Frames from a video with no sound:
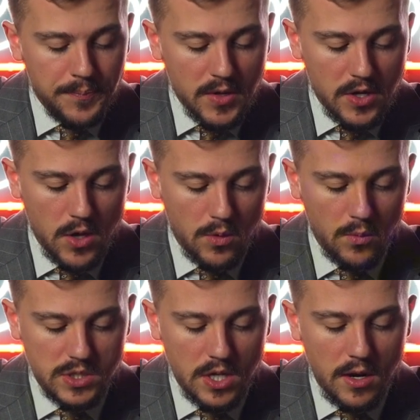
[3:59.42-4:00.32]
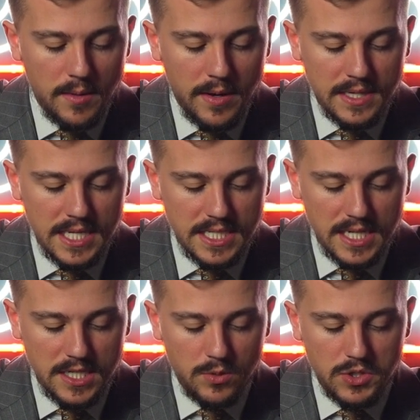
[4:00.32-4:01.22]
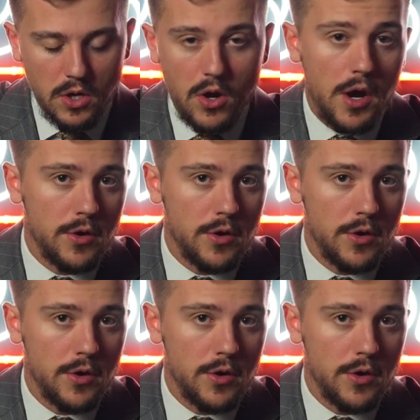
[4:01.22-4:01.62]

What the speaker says: We're talking about this, and I just want to talk auto